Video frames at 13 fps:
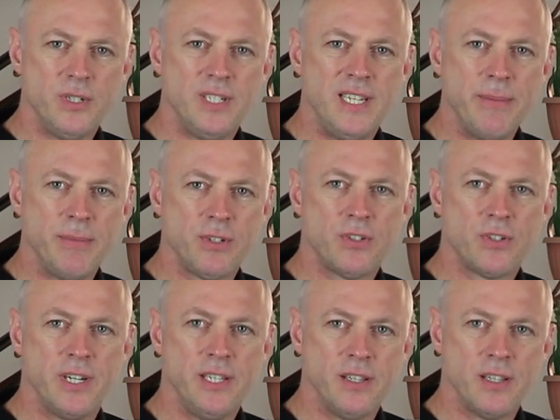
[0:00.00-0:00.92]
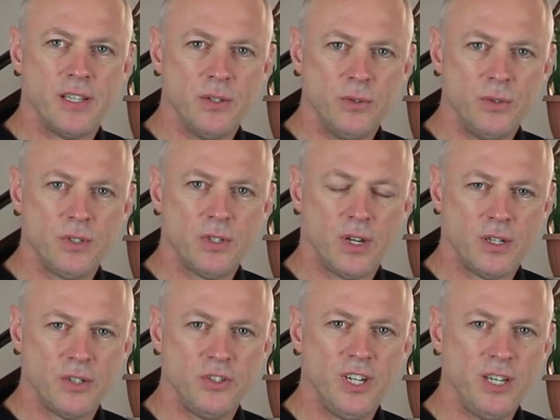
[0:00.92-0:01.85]
is demonstrate that those
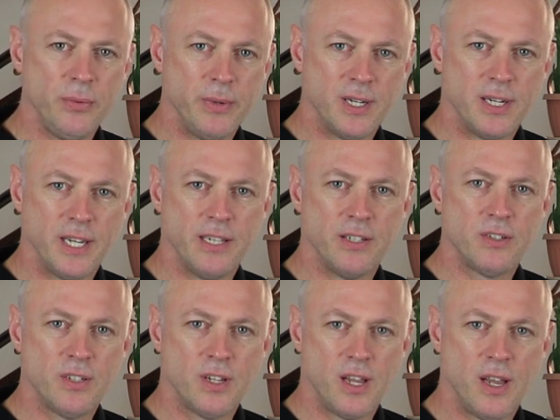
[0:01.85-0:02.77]
are genuine links